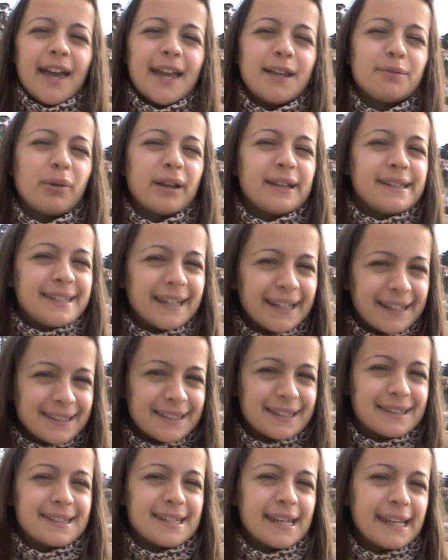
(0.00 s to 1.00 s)
in my
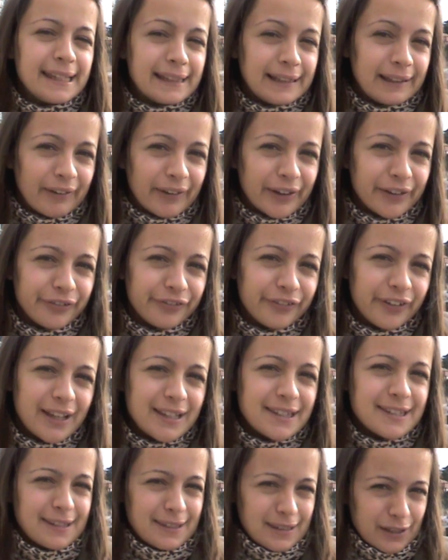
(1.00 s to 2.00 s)
day-to-day life,
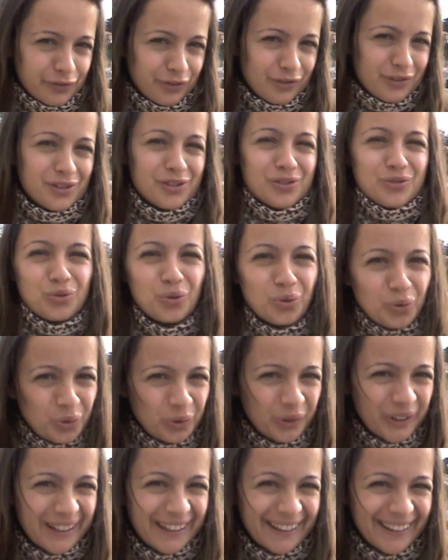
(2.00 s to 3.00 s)
it's a different
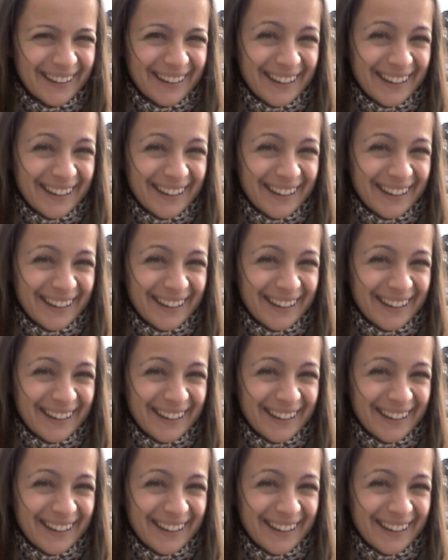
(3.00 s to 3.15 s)
story.